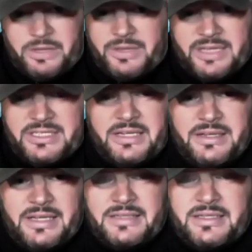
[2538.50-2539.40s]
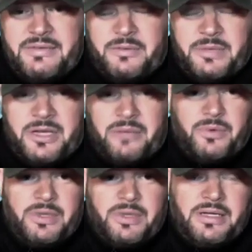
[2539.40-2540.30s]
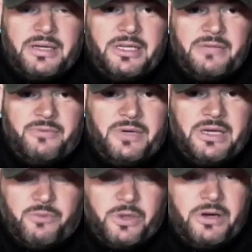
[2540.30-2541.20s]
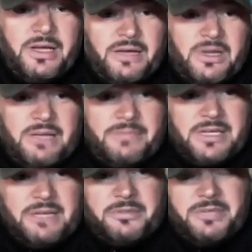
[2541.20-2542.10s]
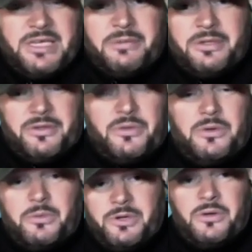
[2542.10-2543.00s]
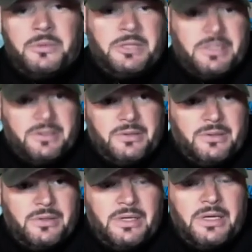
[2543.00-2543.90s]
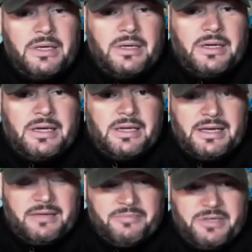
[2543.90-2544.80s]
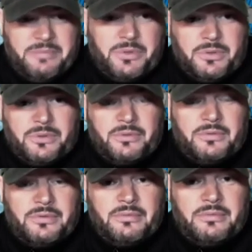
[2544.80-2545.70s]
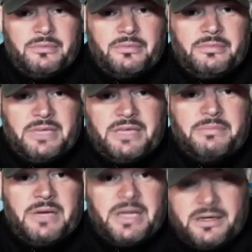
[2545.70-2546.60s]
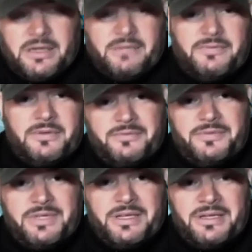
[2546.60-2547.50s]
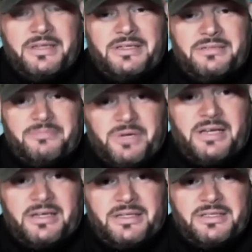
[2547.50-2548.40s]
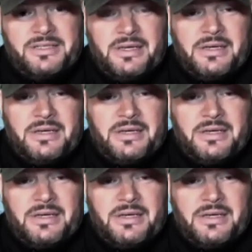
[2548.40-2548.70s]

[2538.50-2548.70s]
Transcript: Well, that's an even better point. I mean, if we're not ramped up to be able to do what we normally do, and have people make money off of selling us products